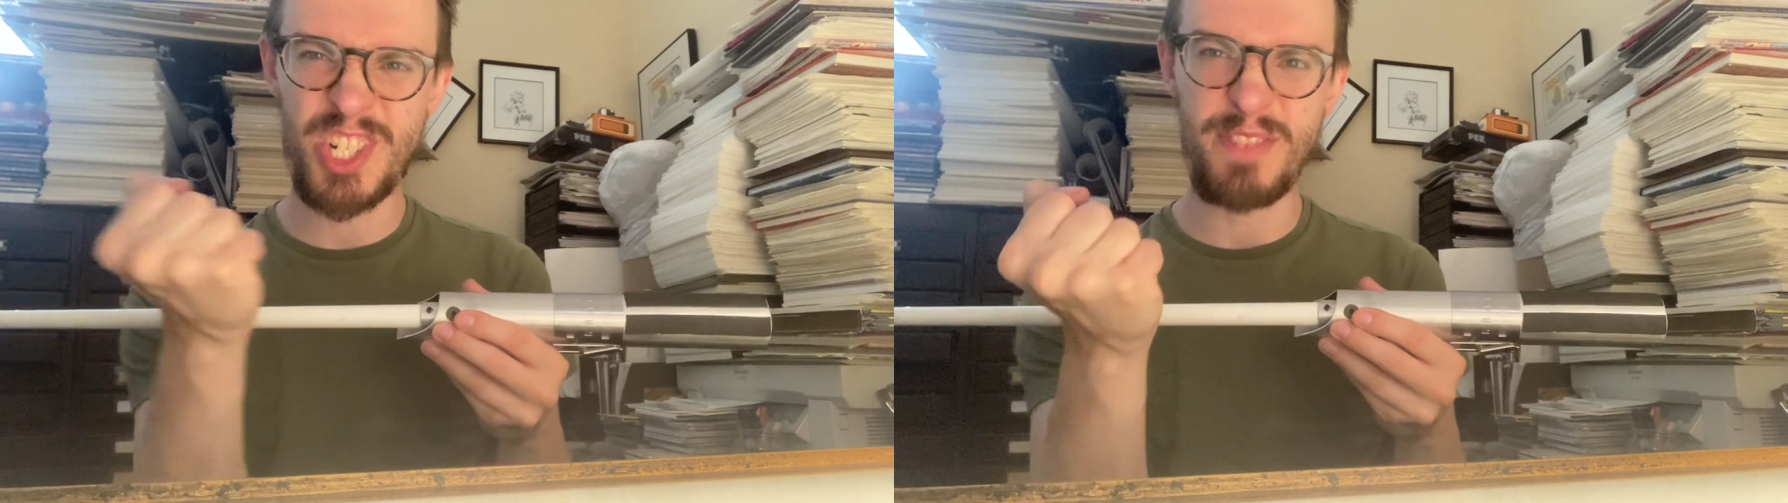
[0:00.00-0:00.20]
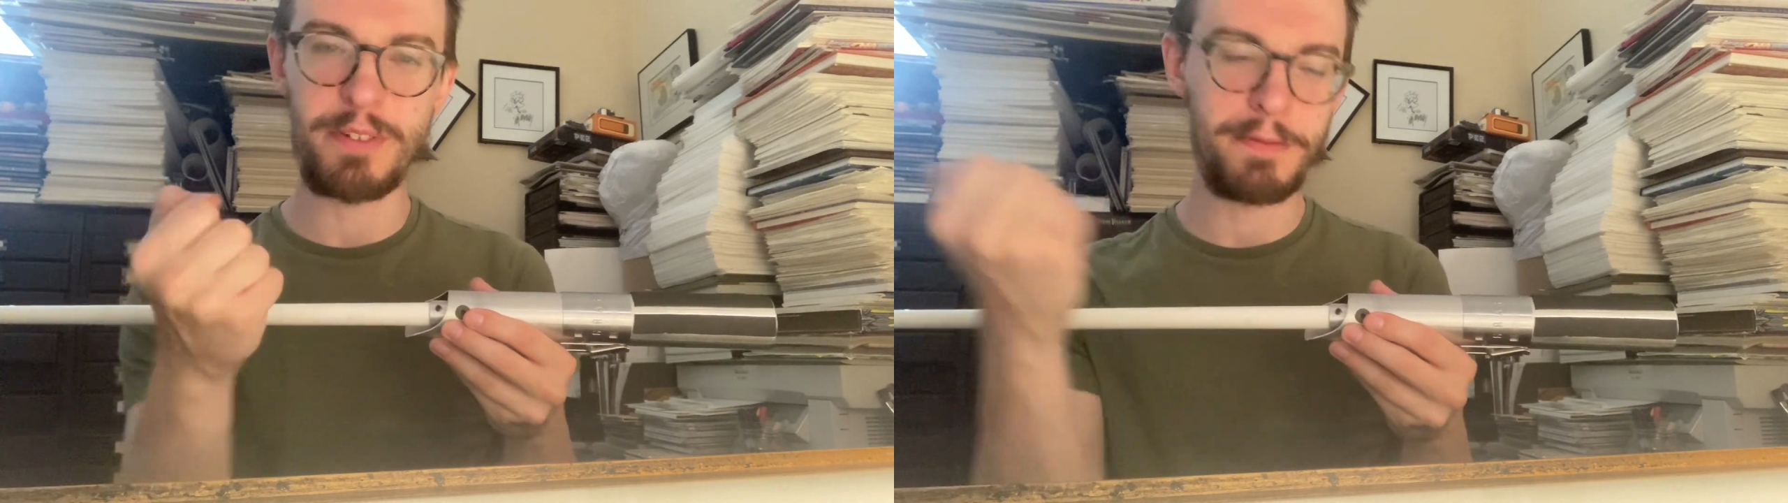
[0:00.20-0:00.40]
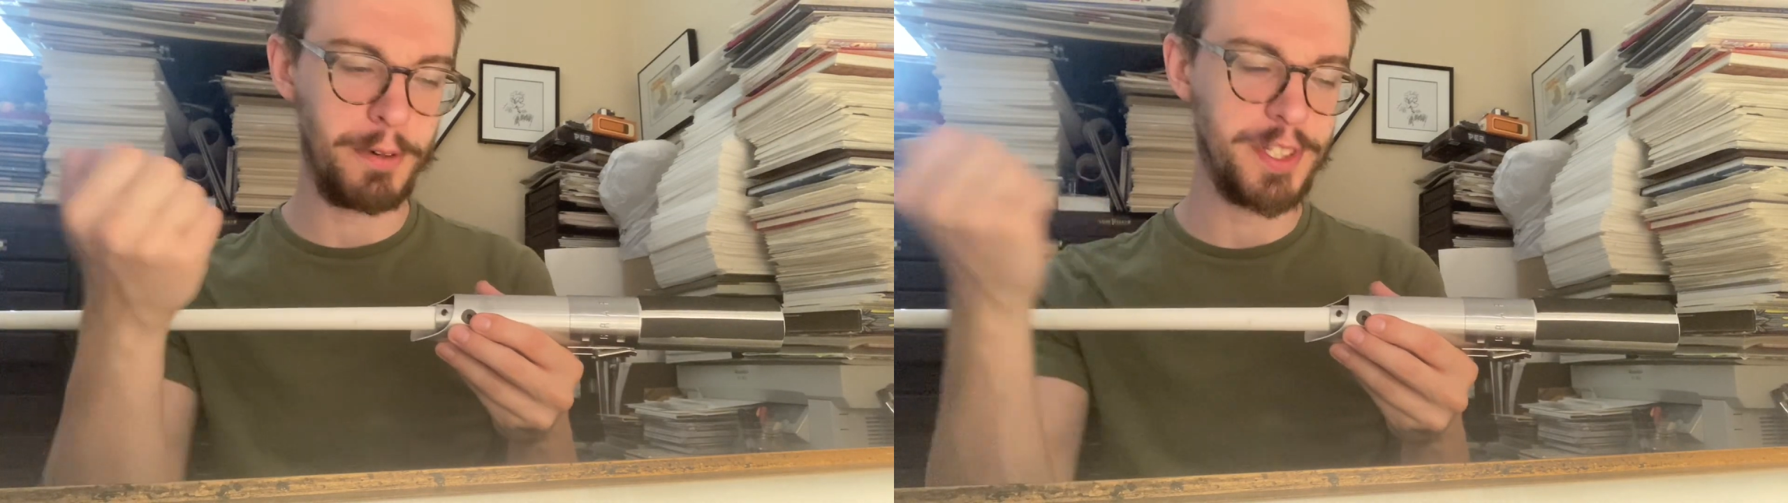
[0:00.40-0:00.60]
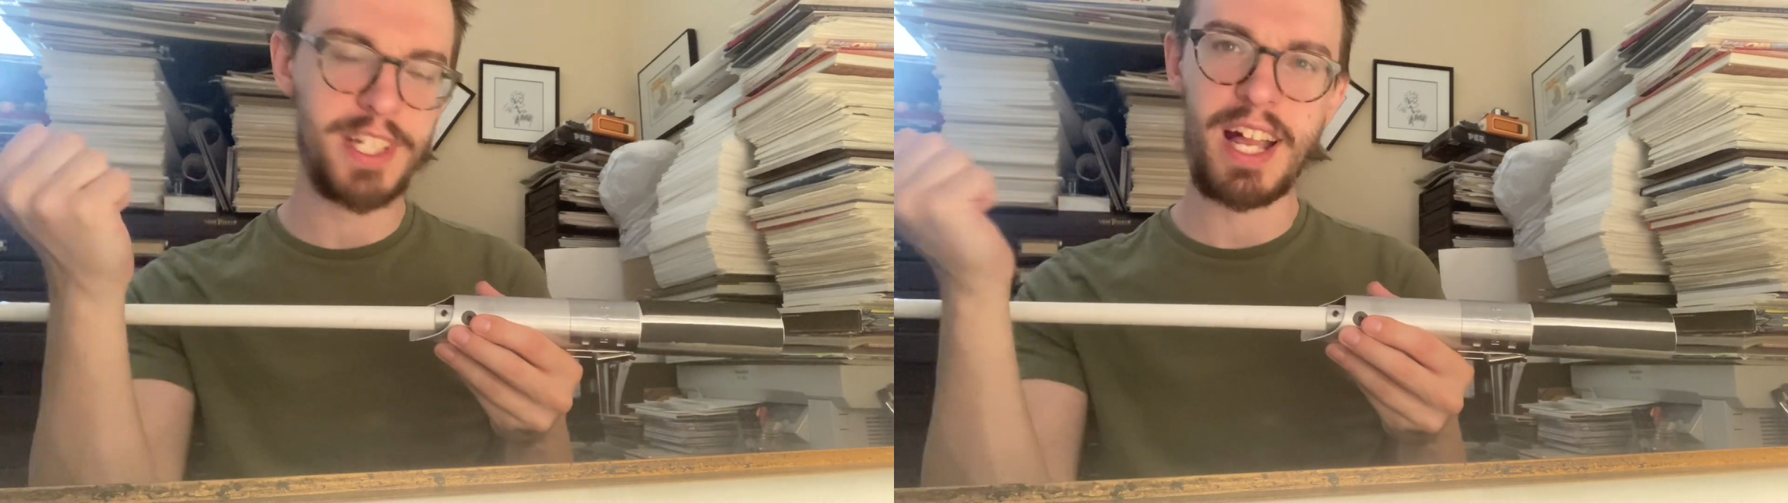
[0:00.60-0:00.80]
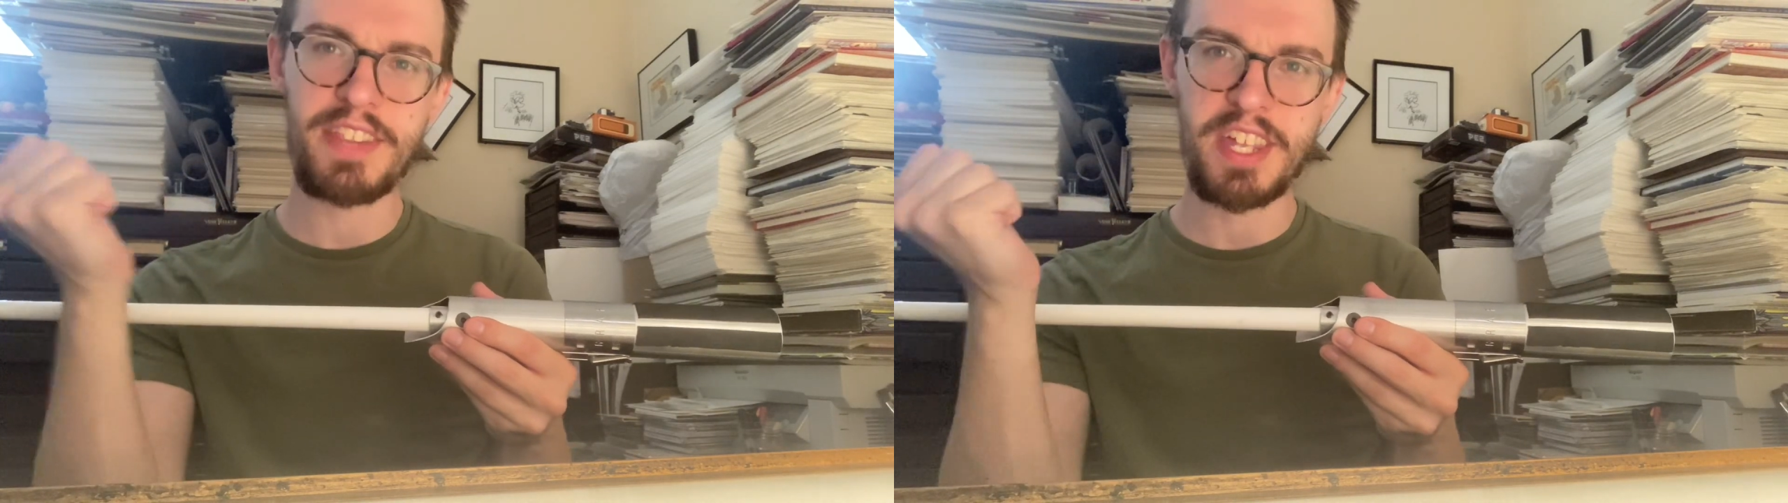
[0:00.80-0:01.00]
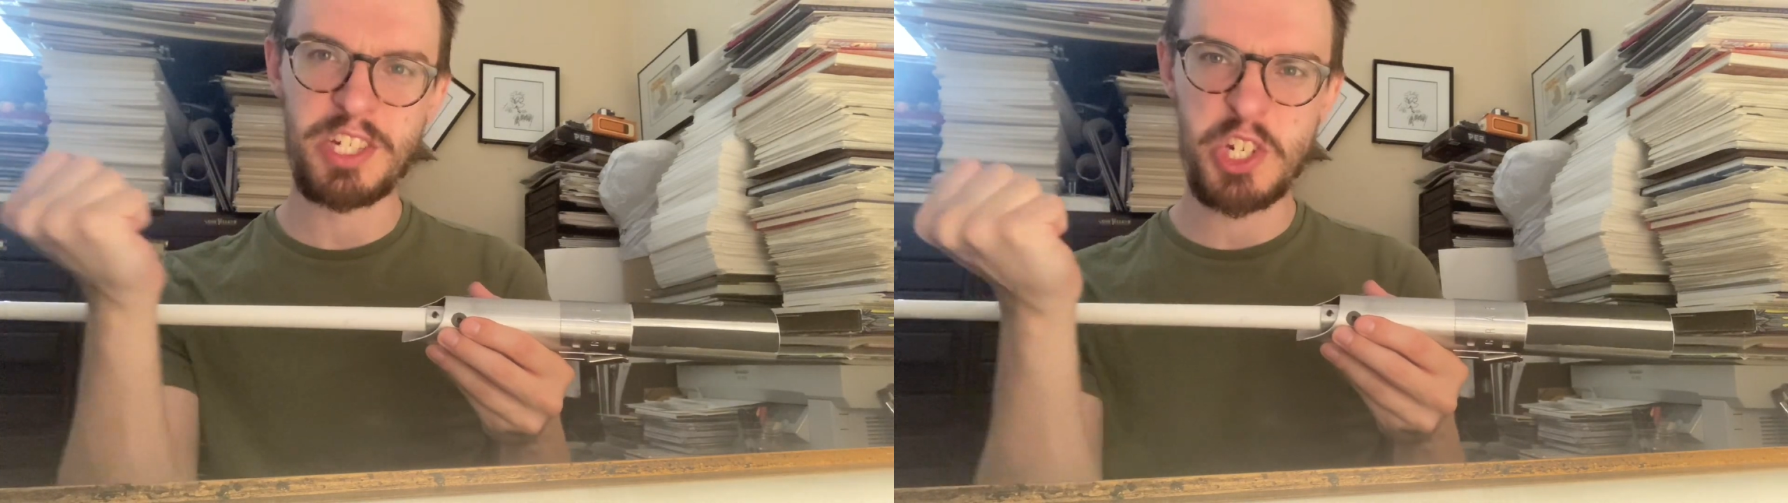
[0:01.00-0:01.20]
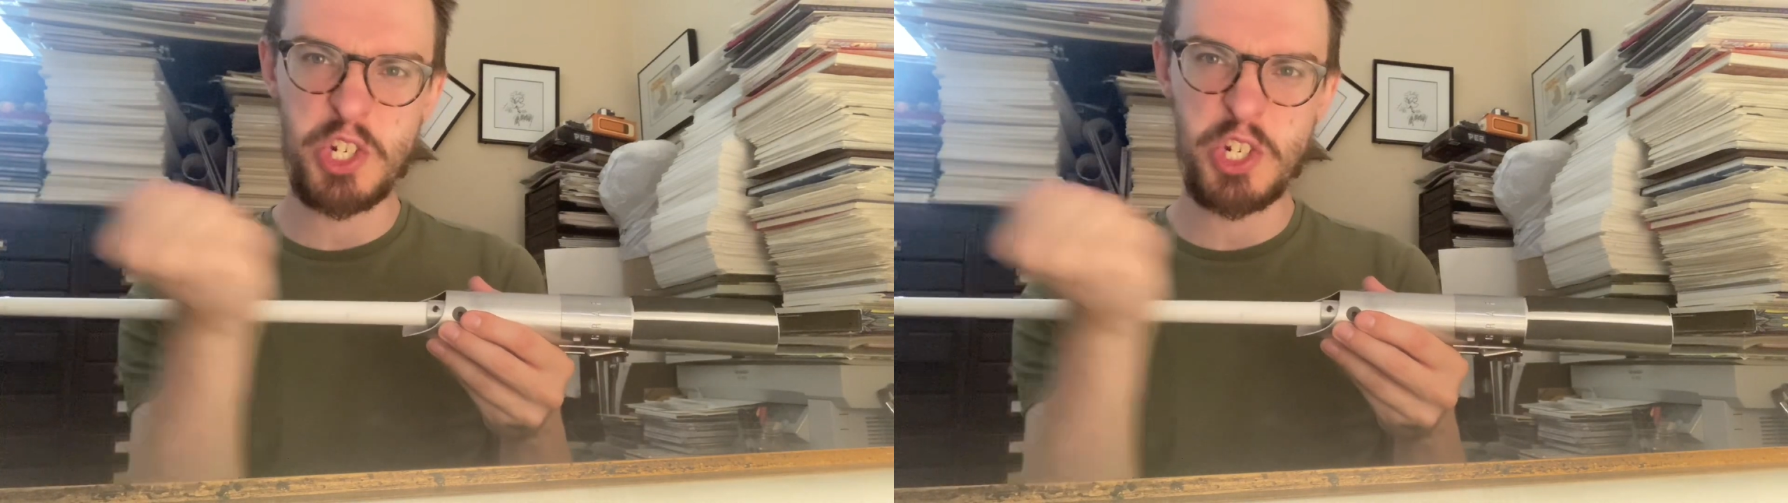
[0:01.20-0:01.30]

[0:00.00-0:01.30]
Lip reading: have to force it on and then